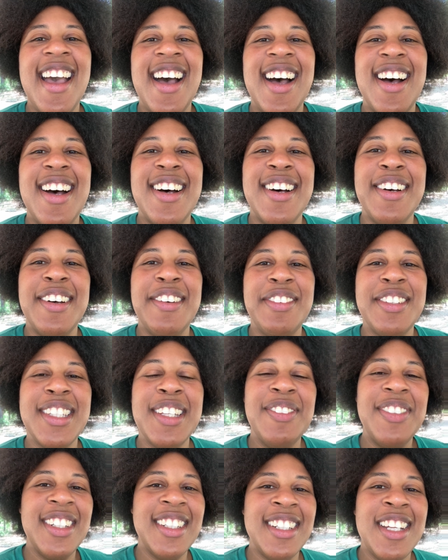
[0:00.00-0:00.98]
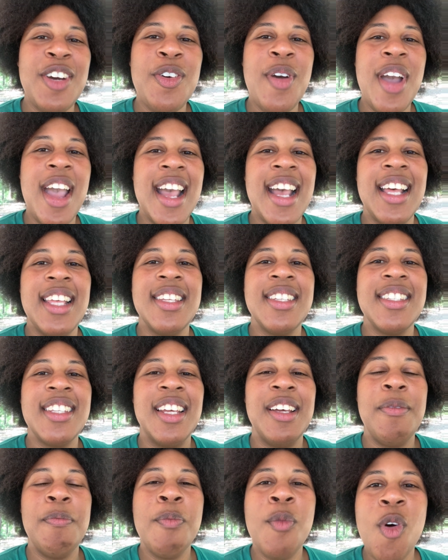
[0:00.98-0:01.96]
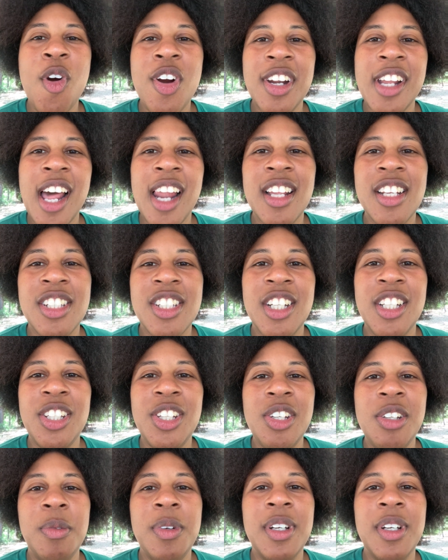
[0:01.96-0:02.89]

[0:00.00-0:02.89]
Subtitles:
of someone who has more knowledge than you,